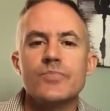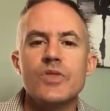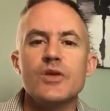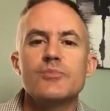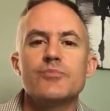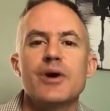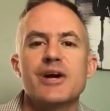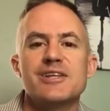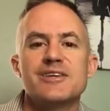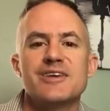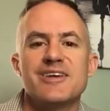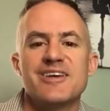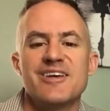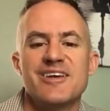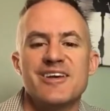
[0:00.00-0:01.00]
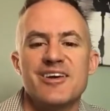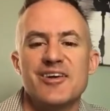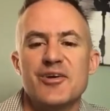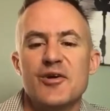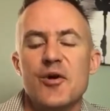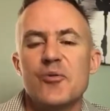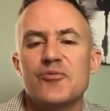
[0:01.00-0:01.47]
But
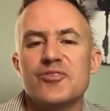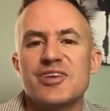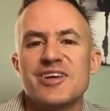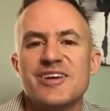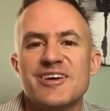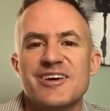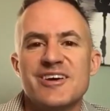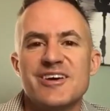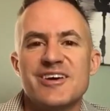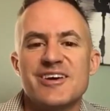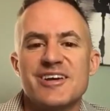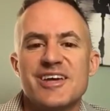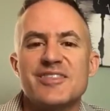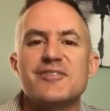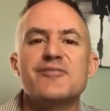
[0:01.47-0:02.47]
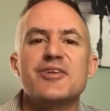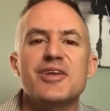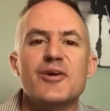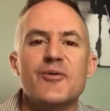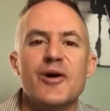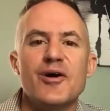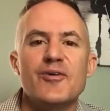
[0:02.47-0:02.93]
hopefully get the video
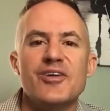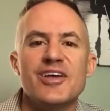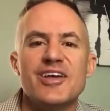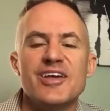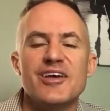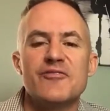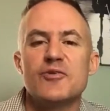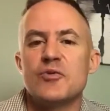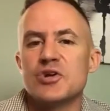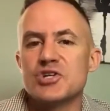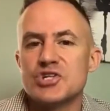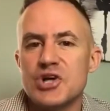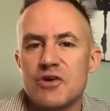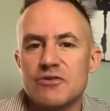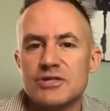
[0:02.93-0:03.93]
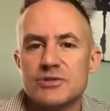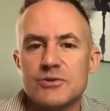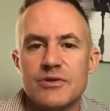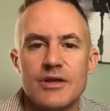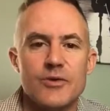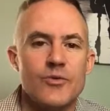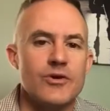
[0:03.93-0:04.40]
out. If you want to share this with
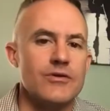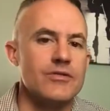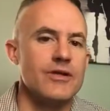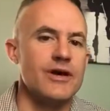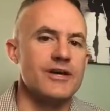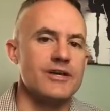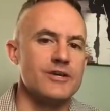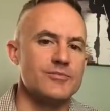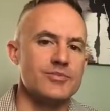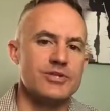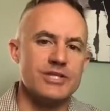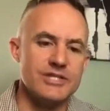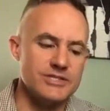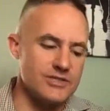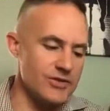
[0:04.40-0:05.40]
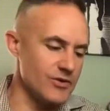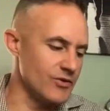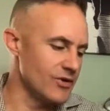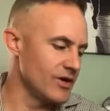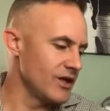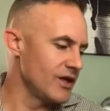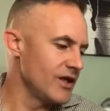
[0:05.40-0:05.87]
anyone or like it, please do.
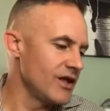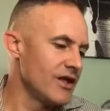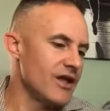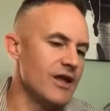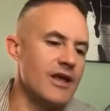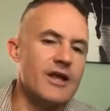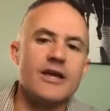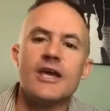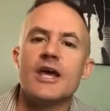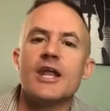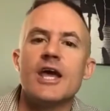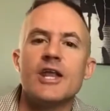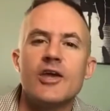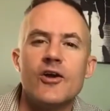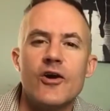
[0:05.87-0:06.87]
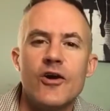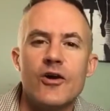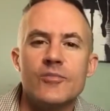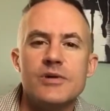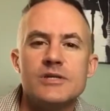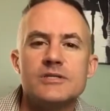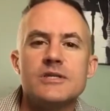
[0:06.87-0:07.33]
And again, any
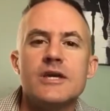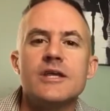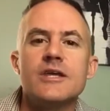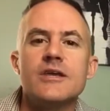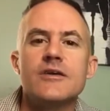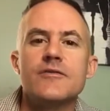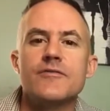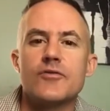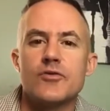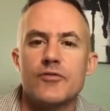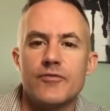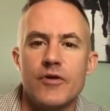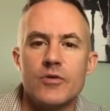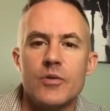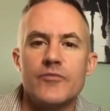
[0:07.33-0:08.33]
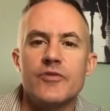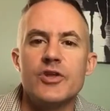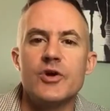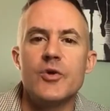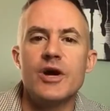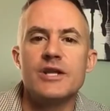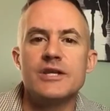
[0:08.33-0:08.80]
comments, any further follow-up
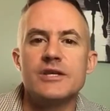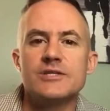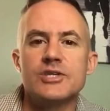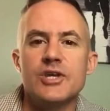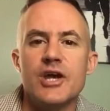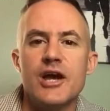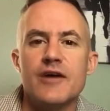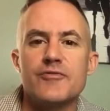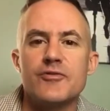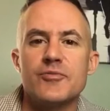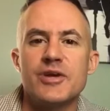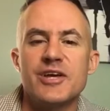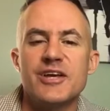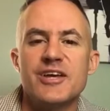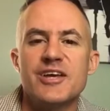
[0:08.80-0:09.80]
video ideas that you have for me,